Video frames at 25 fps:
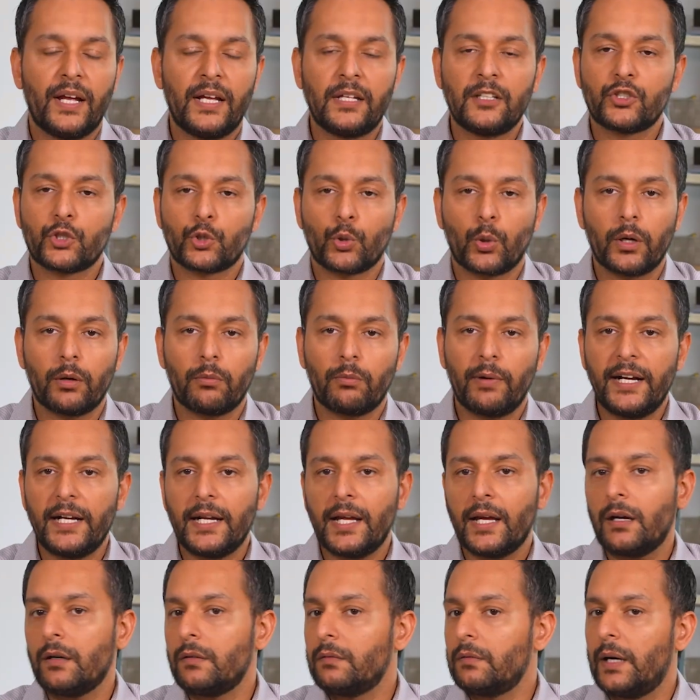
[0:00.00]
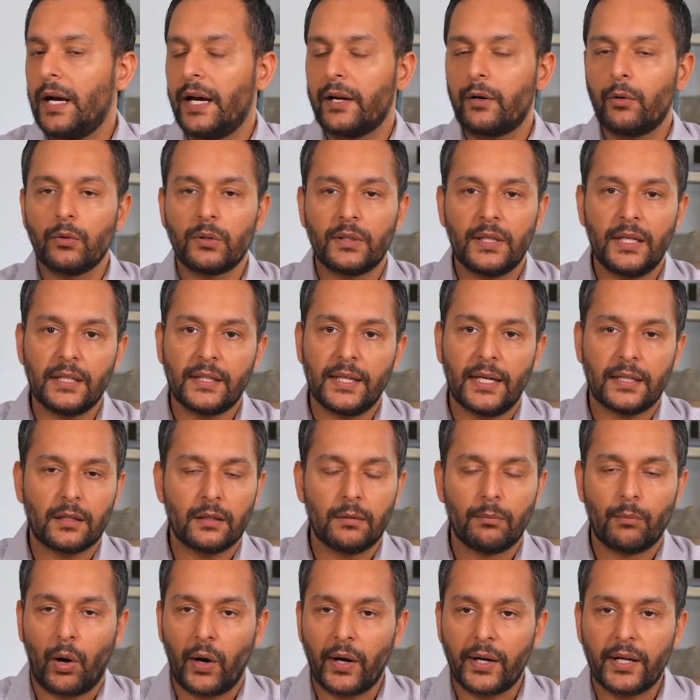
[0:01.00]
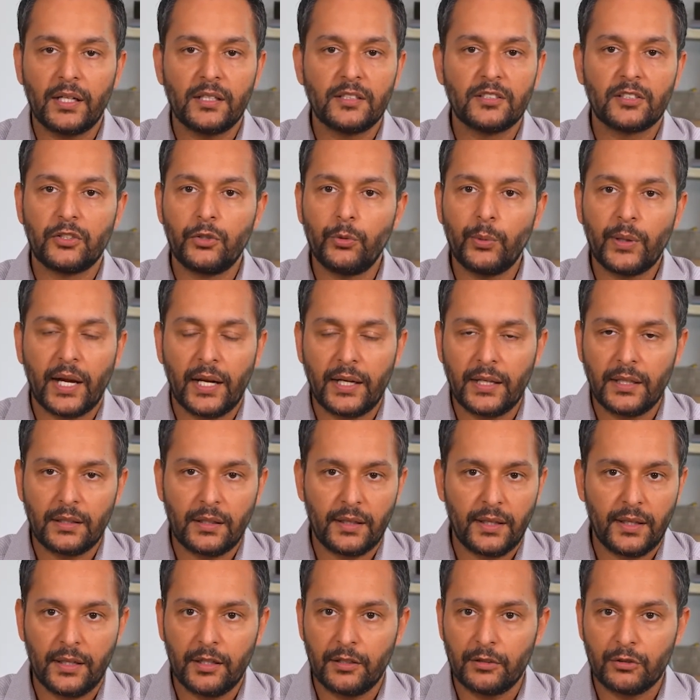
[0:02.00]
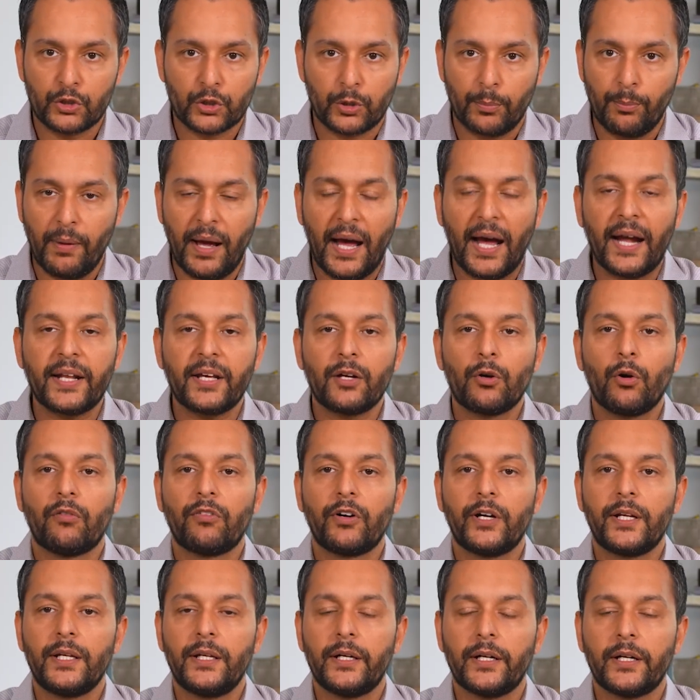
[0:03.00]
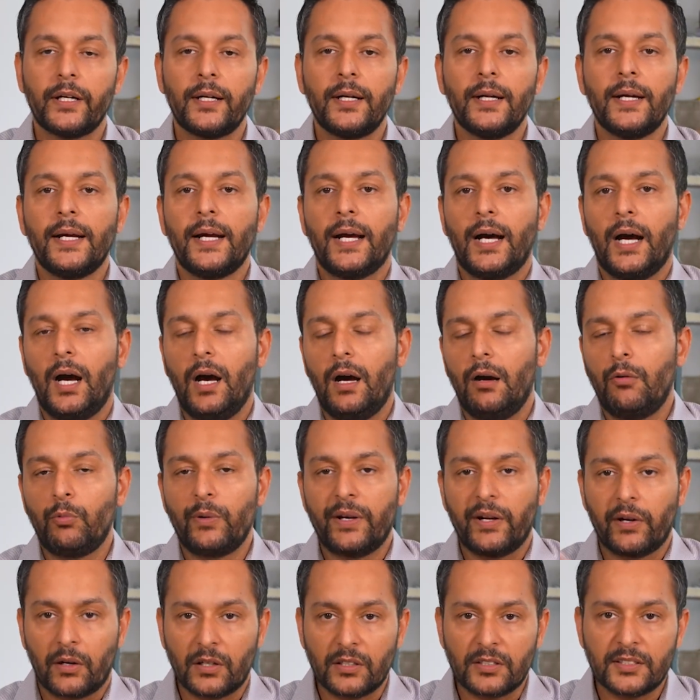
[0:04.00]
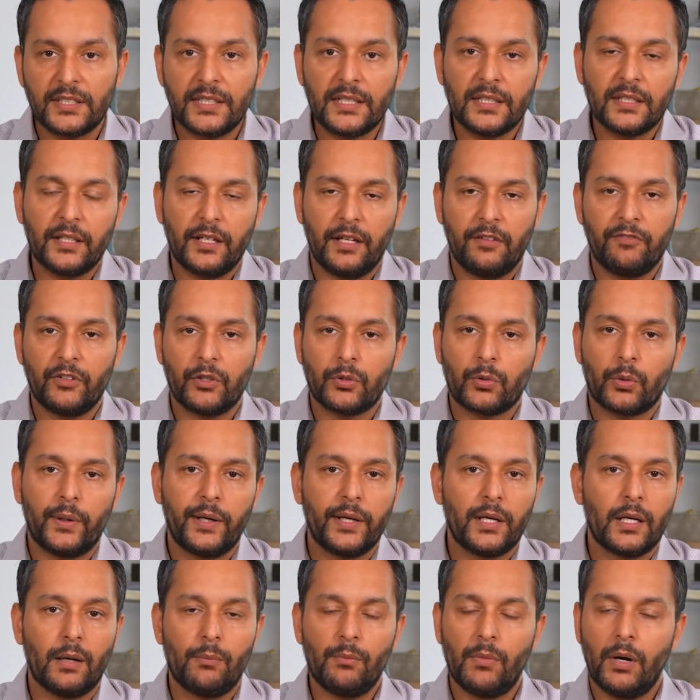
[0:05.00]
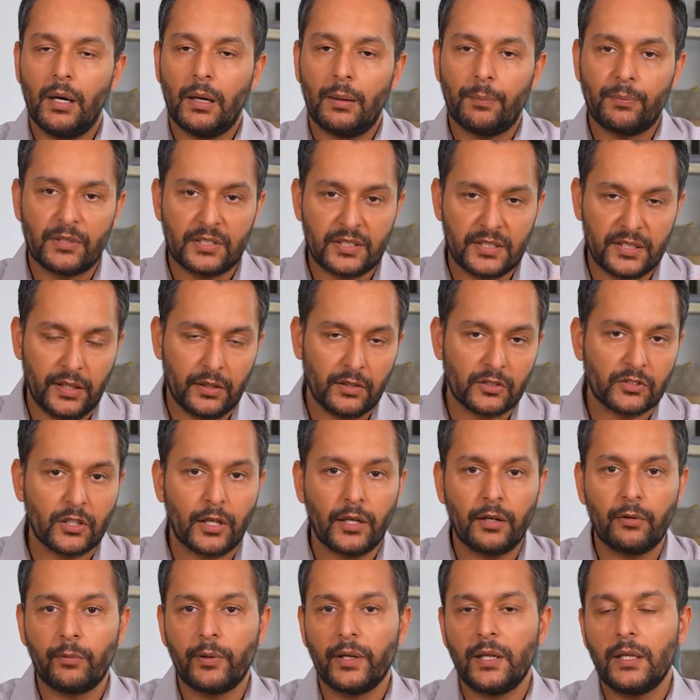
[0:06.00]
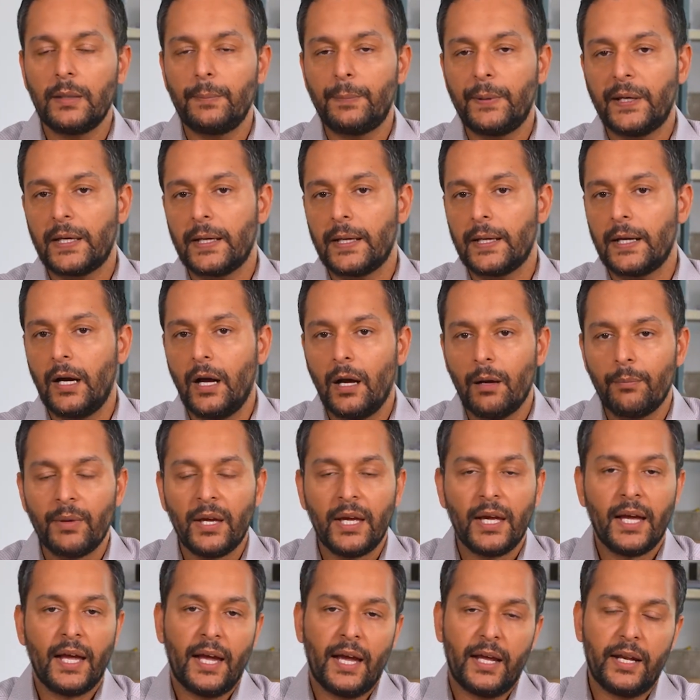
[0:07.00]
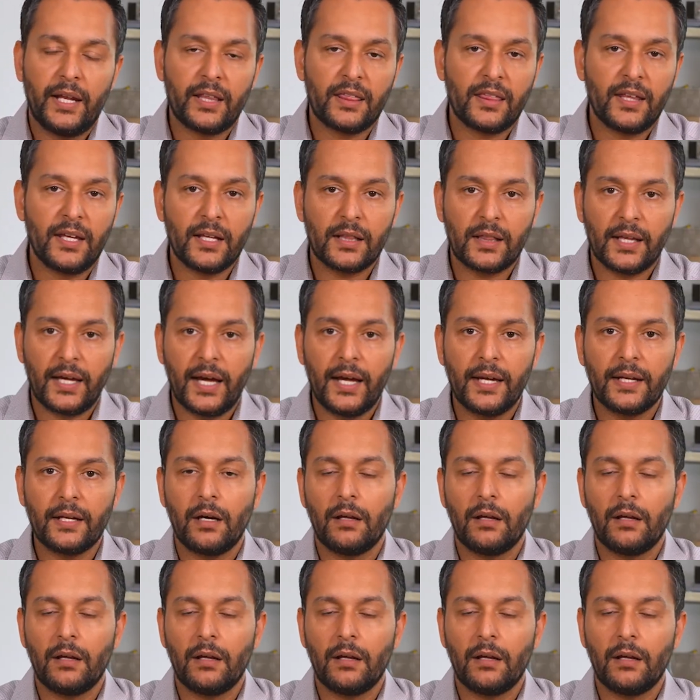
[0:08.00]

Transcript: In short, right now, I don't think that the market is doing anything dramatic over here. We are seeing the inventory come up, sales aren't really picking up, and I think that